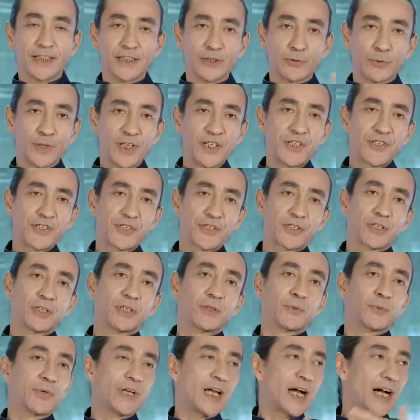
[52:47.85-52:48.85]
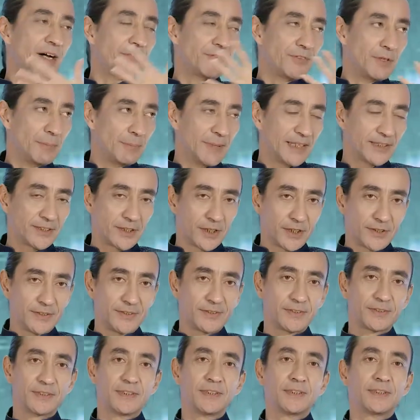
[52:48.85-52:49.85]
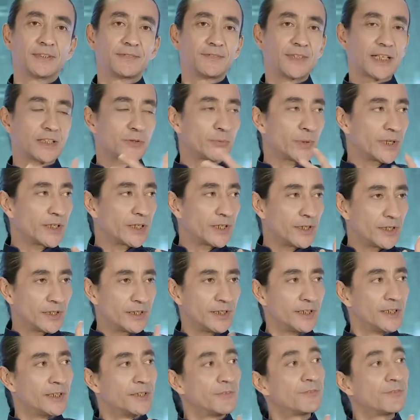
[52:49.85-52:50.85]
in which we have the method that we call